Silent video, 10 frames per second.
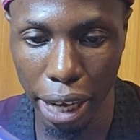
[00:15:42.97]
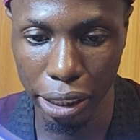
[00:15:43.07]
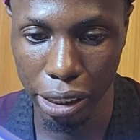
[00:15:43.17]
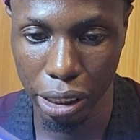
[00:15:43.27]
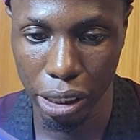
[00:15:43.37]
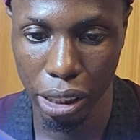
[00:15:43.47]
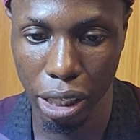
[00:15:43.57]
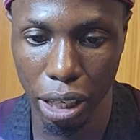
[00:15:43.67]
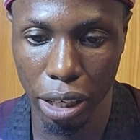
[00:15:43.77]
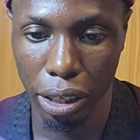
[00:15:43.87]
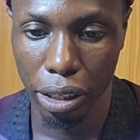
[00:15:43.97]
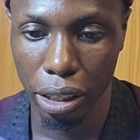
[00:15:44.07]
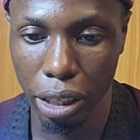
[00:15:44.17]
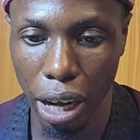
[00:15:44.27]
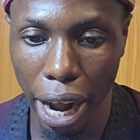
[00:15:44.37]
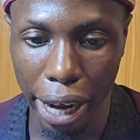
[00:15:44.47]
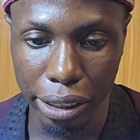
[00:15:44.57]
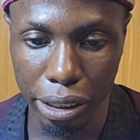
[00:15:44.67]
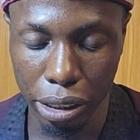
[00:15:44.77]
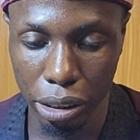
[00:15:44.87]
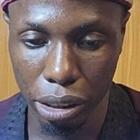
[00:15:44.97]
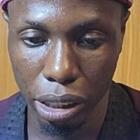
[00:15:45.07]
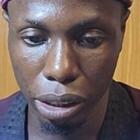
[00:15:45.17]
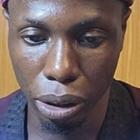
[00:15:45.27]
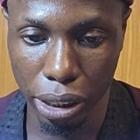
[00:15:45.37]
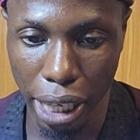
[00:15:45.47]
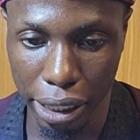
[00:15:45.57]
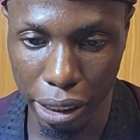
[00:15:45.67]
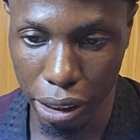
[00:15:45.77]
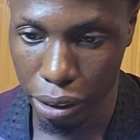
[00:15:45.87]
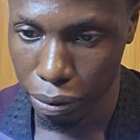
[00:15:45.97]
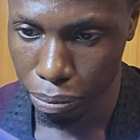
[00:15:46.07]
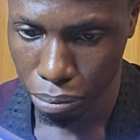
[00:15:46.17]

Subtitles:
ad, and click on that.